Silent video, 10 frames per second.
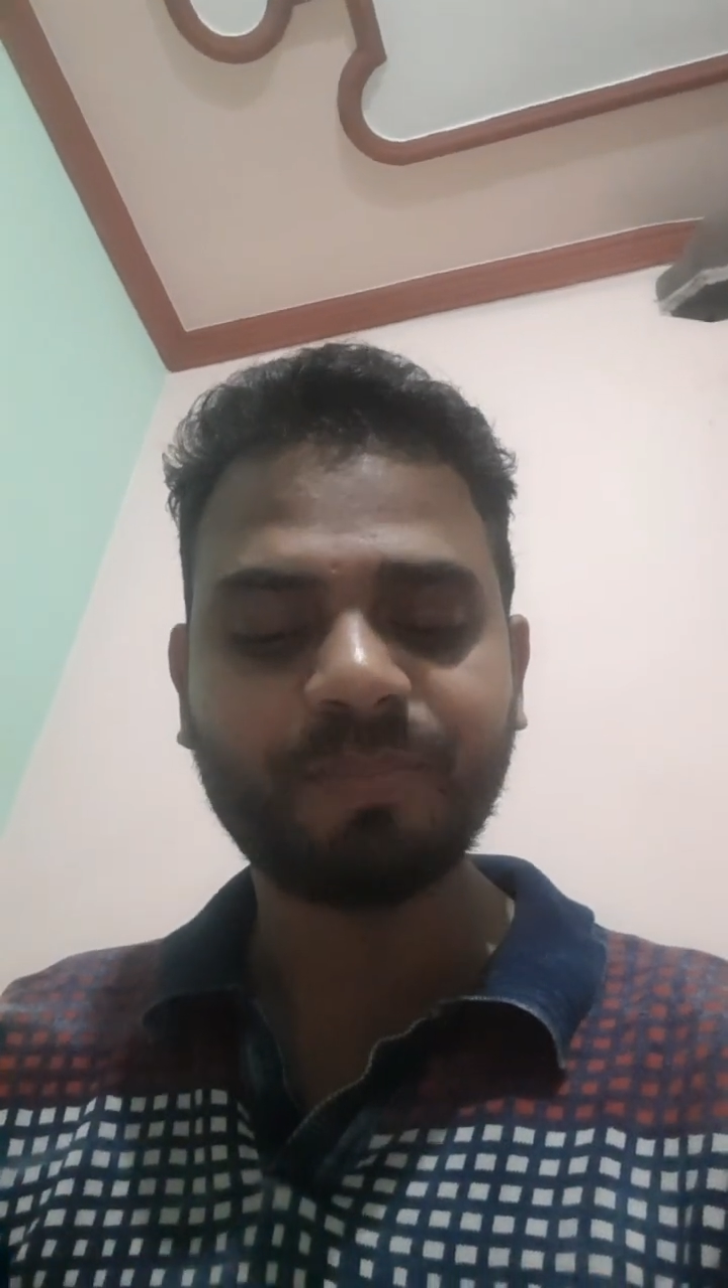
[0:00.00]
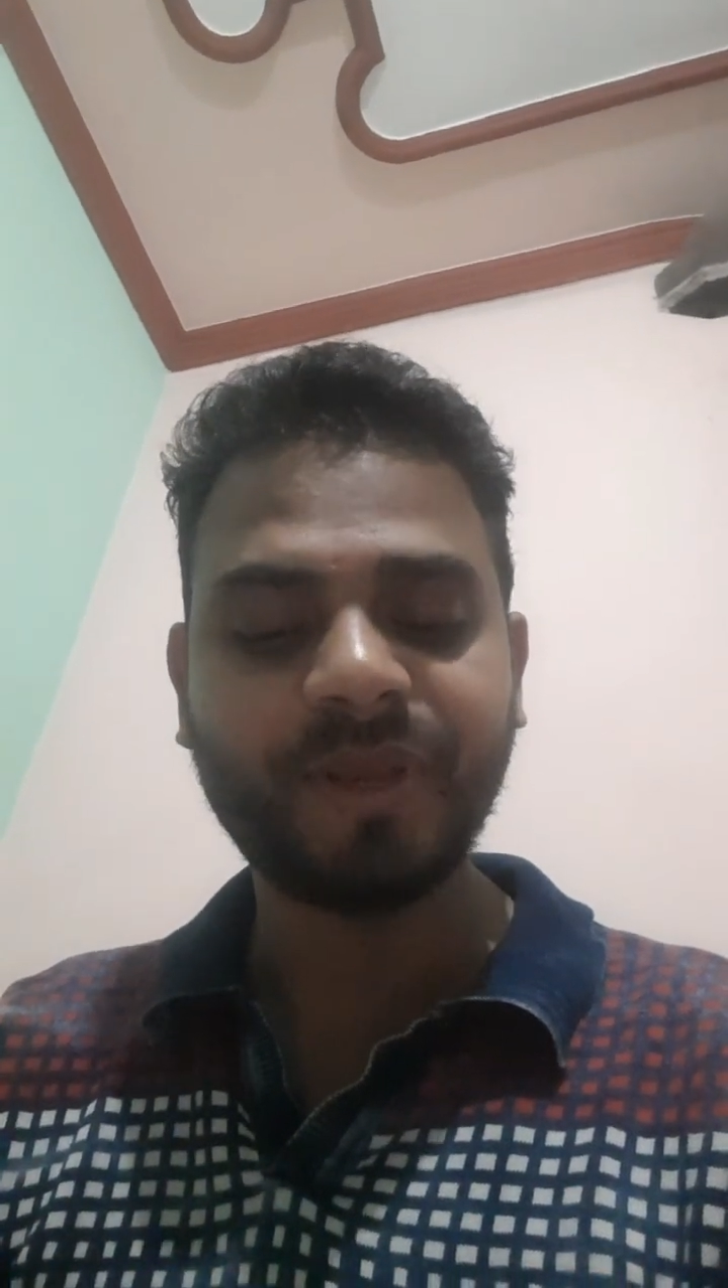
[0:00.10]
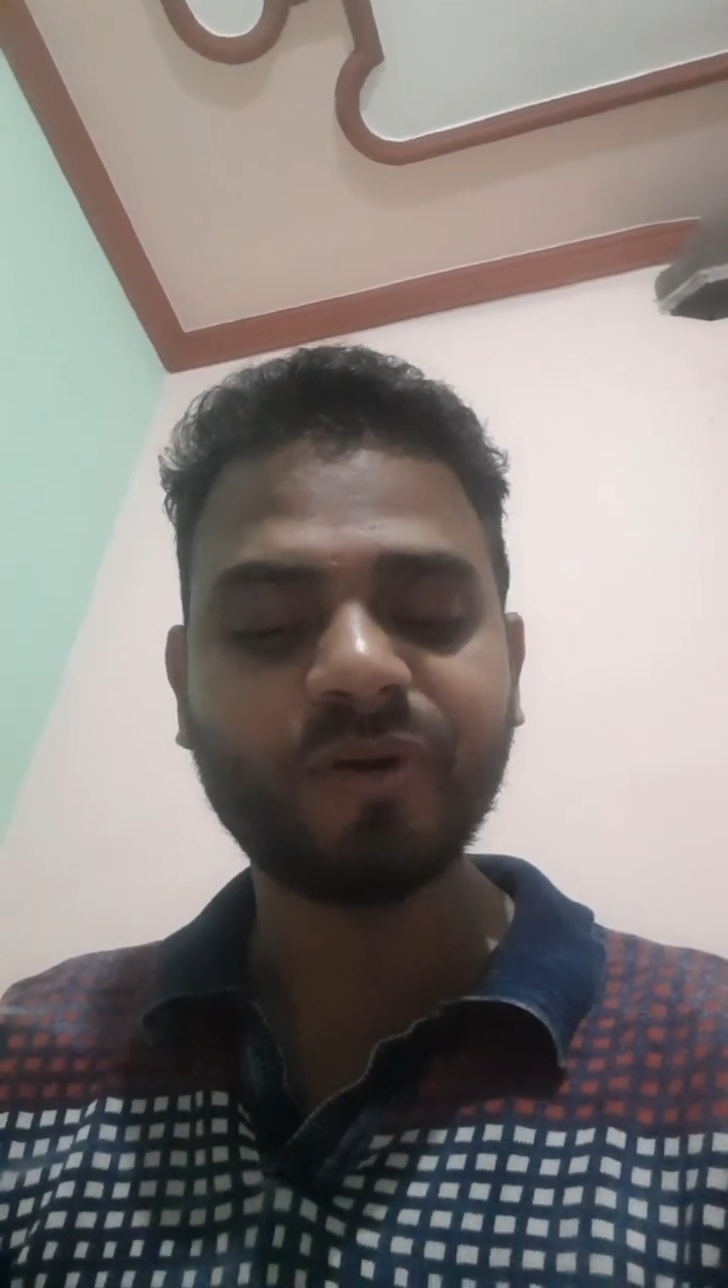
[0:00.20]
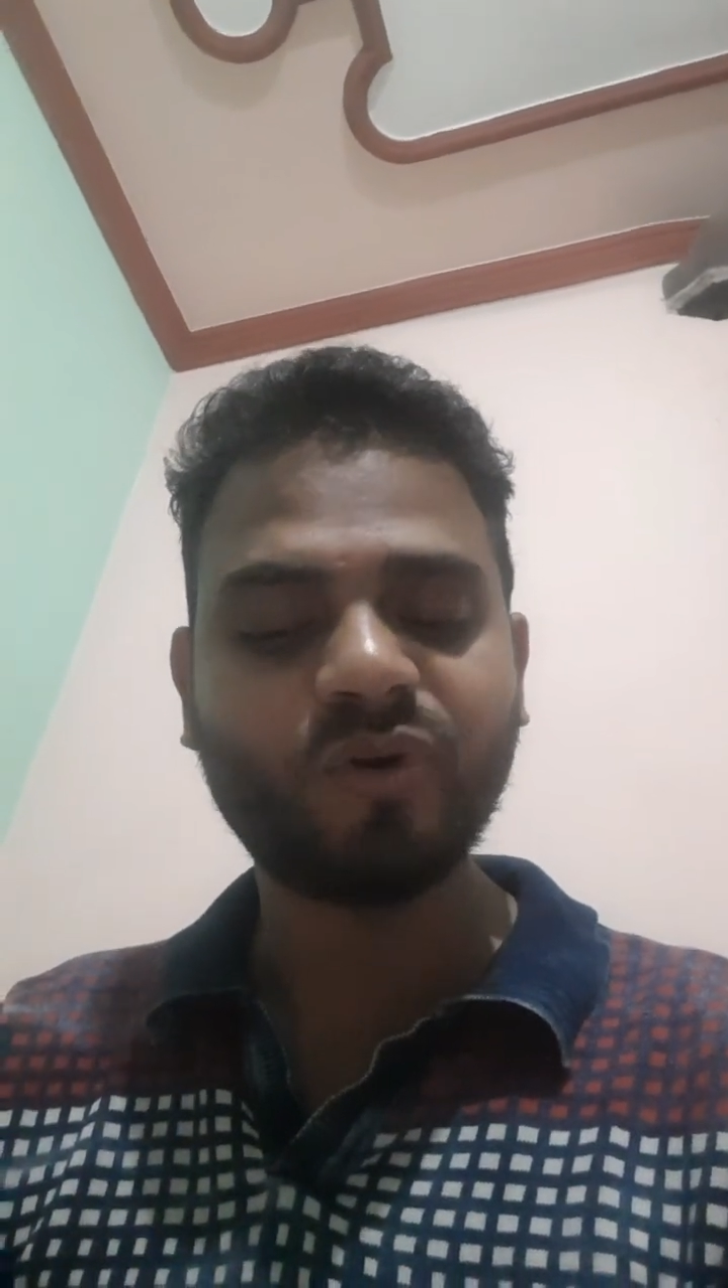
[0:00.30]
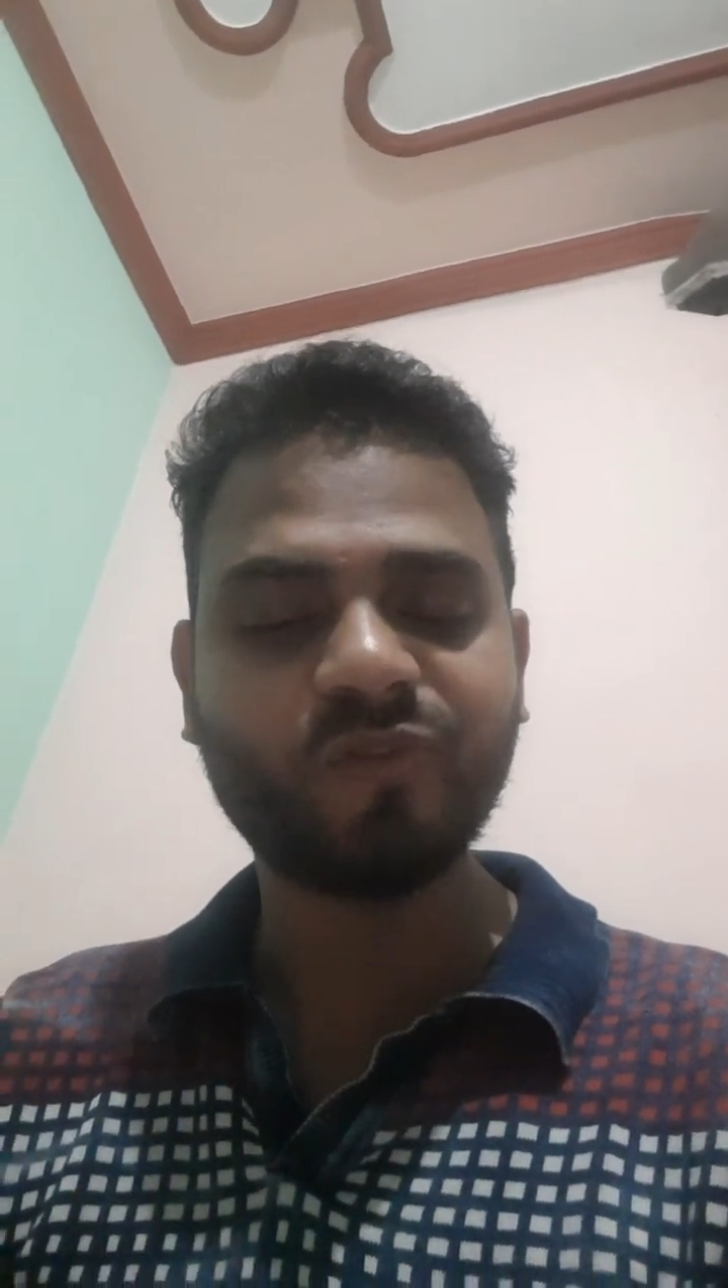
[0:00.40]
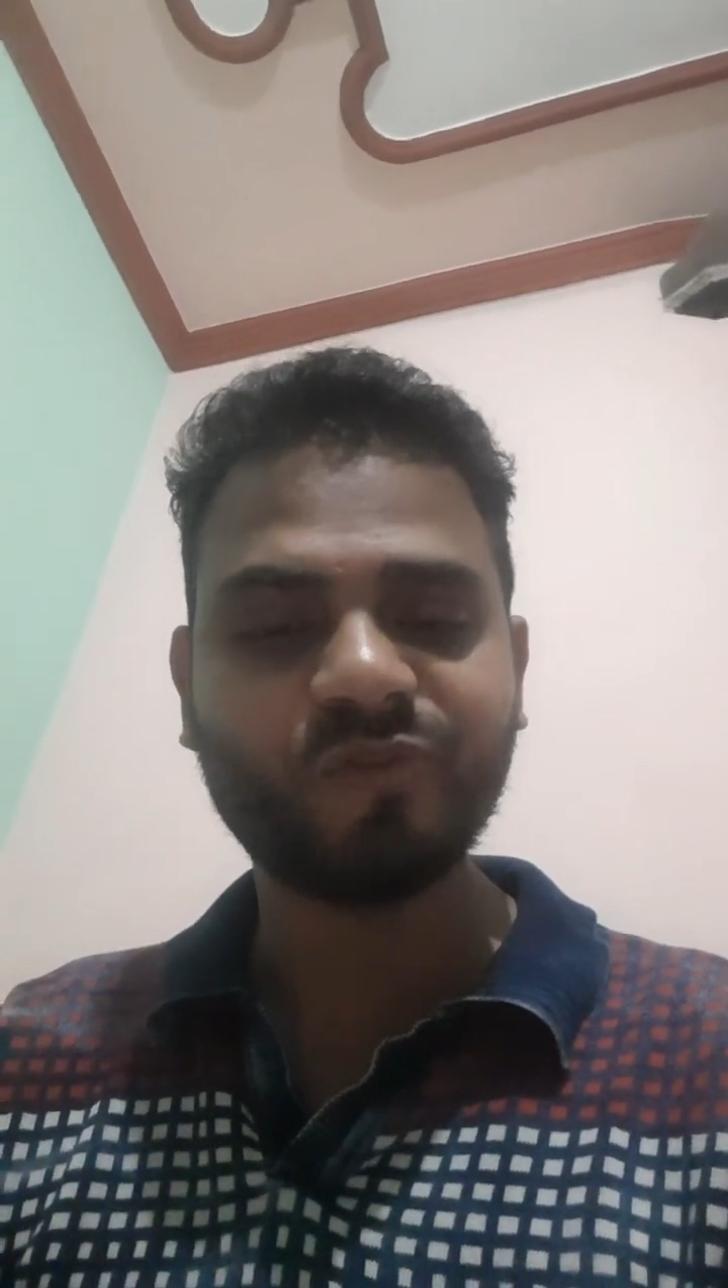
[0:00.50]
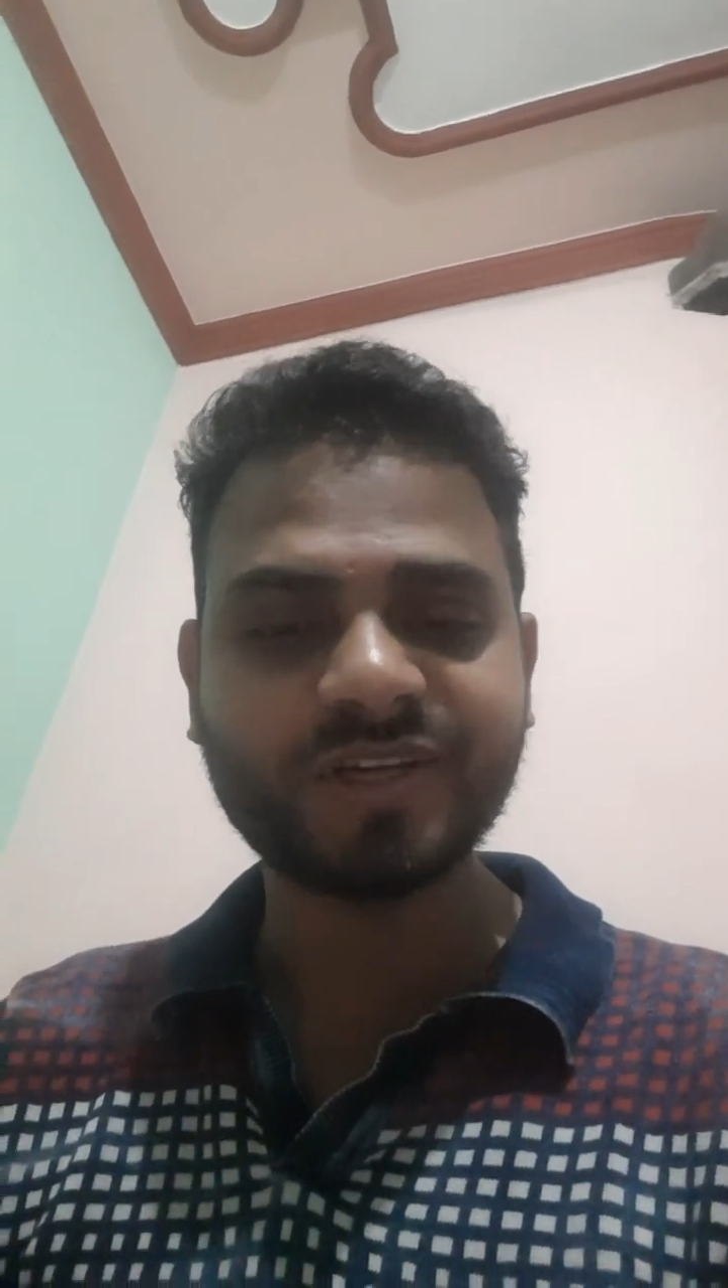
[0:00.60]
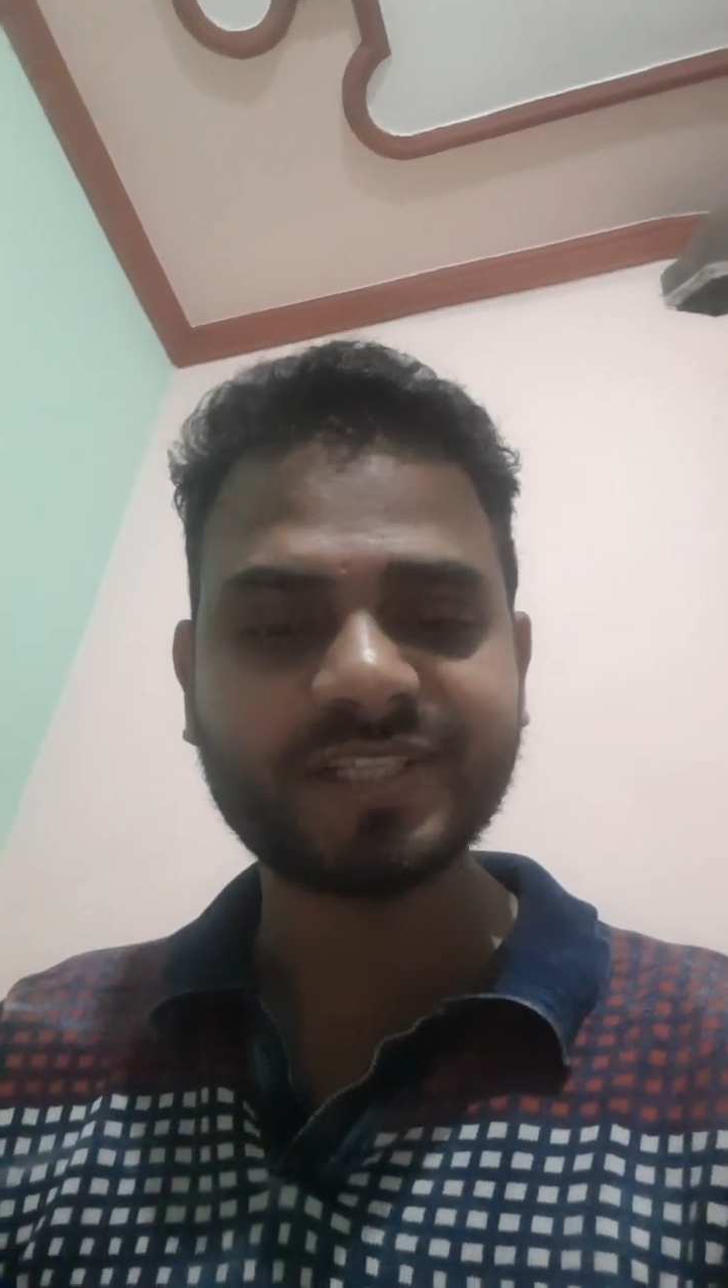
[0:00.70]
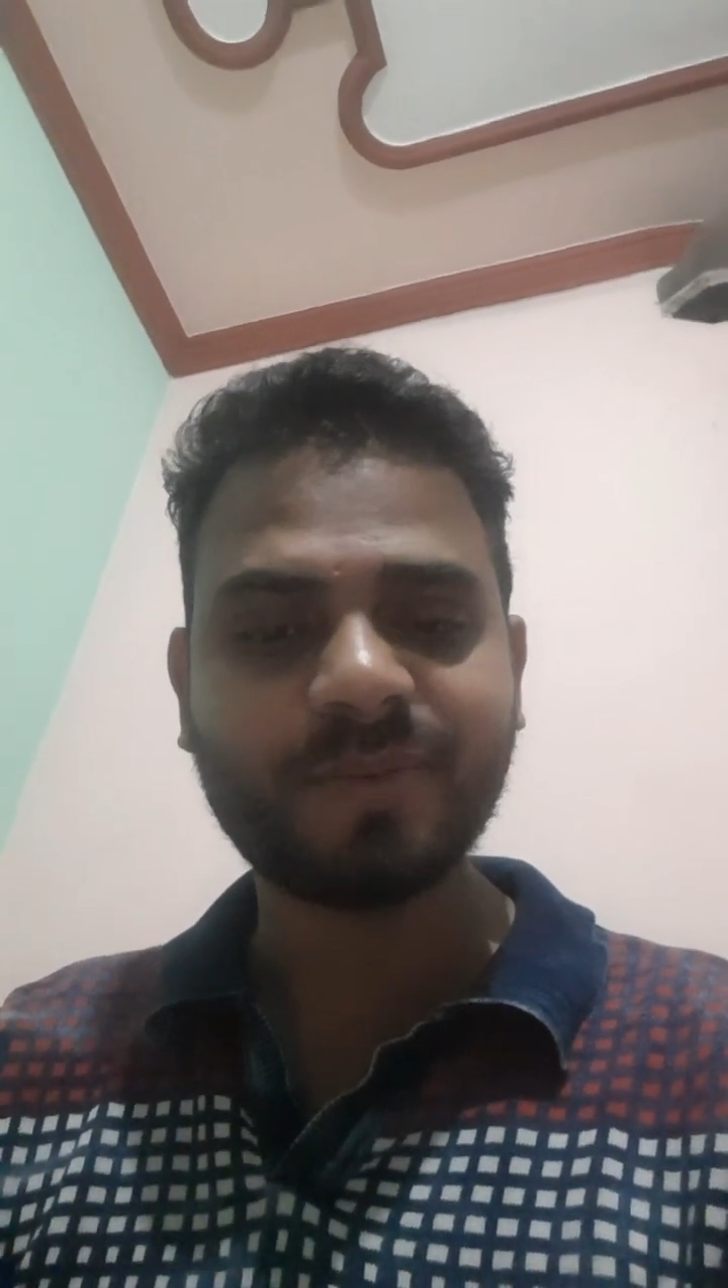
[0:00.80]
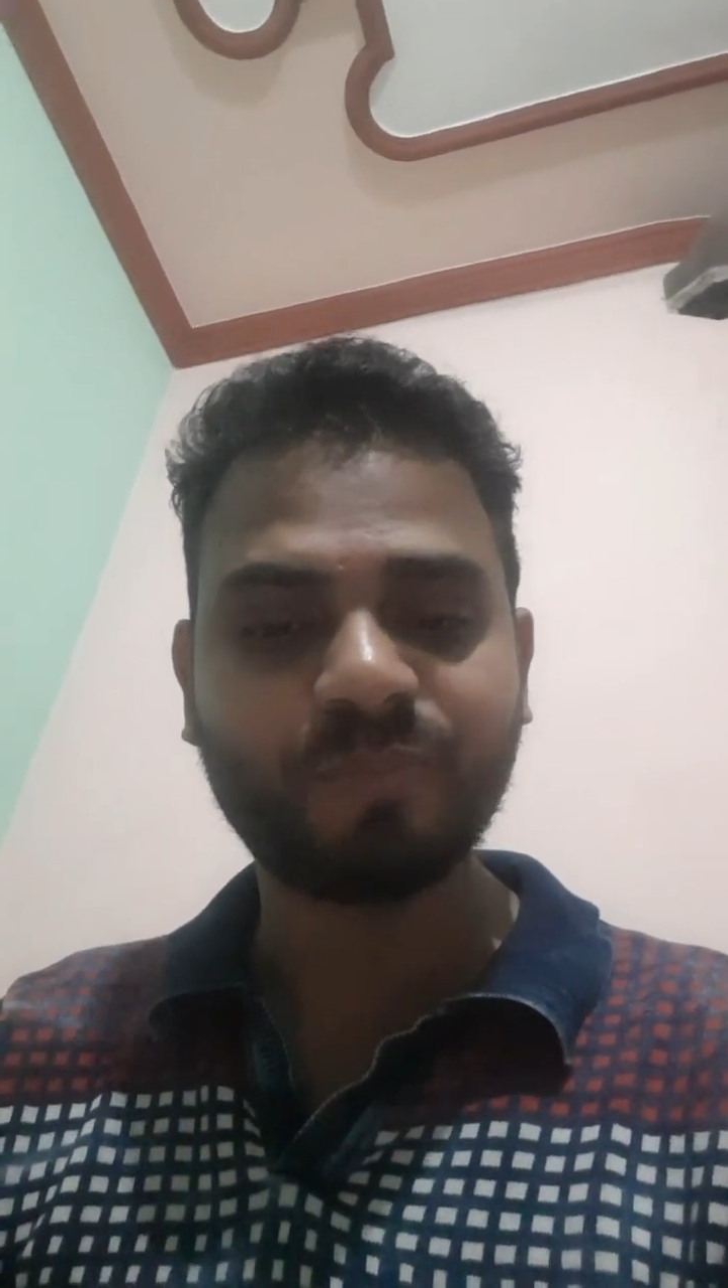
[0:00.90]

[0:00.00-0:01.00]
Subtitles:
P. Rod was the